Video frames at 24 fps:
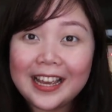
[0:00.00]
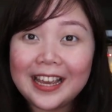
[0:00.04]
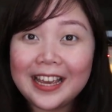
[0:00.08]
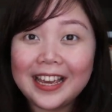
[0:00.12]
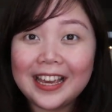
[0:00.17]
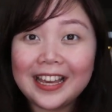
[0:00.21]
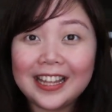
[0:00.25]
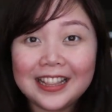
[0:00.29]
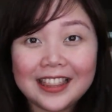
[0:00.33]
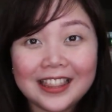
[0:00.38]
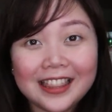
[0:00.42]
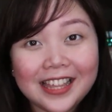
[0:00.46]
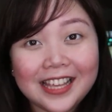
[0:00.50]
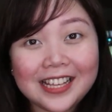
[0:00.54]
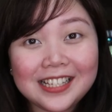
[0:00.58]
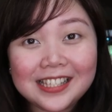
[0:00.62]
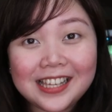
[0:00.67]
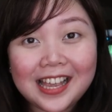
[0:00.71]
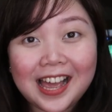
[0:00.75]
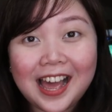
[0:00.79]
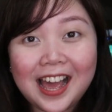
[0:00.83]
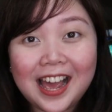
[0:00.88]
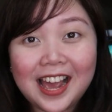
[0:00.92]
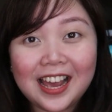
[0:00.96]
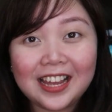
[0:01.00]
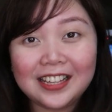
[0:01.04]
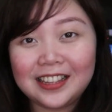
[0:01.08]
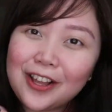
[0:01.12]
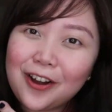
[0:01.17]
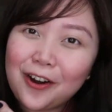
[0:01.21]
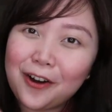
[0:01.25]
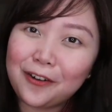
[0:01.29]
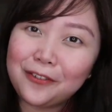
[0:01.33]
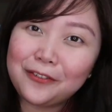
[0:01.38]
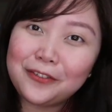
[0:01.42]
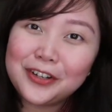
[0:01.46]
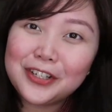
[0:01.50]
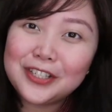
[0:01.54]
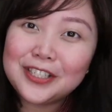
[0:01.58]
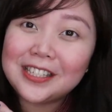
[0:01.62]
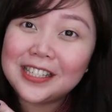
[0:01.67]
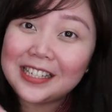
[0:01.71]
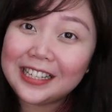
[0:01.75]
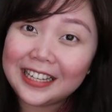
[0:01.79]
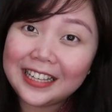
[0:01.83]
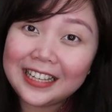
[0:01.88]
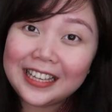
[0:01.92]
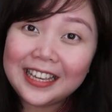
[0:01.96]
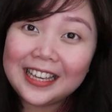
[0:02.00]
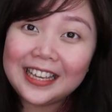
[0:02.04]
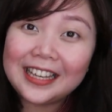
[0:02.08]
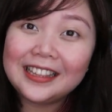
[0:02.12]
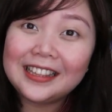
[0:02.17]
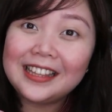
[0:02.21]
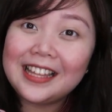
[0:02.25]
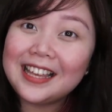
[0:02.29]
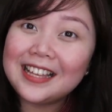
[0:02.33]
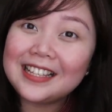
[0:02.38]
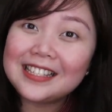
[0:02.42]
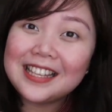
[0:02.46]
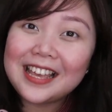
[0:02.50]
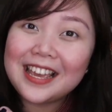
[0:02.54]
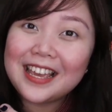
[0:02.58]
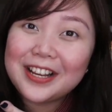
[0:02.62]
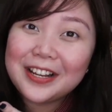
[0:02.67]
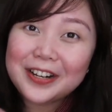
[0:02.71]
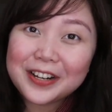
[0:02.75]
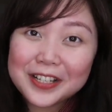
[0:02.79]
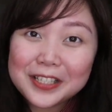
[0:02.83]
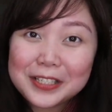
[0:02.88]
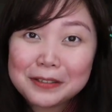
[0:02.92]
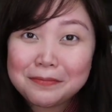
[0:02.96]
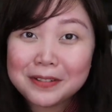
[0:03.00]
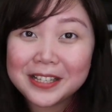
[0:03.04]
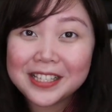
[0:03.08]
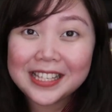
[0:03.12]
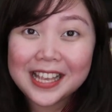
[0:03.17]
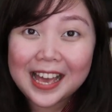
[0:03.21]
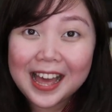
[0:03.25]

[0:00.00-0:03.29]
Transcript: And this hat, obviously, it is a Christmas